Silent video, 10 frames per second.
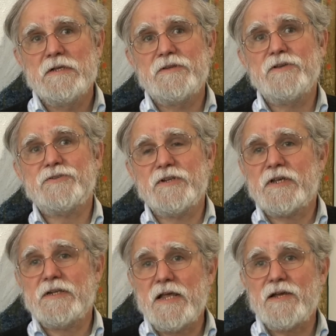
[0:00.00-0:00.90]
distant
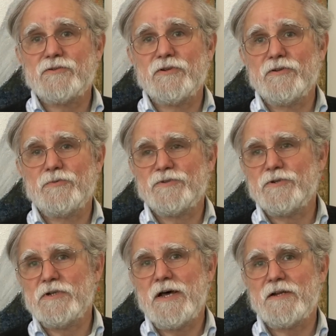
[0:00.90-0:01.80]
connections which
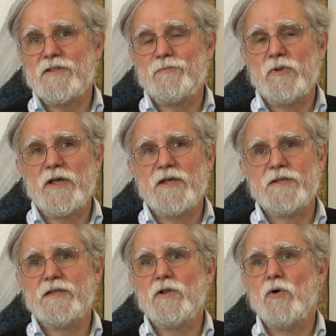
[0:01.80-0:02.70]
are not explained
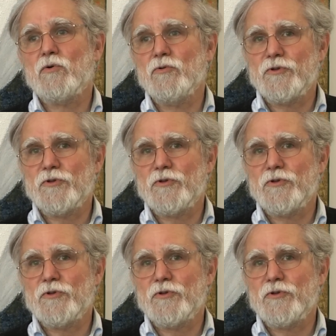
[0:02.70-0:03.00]
in local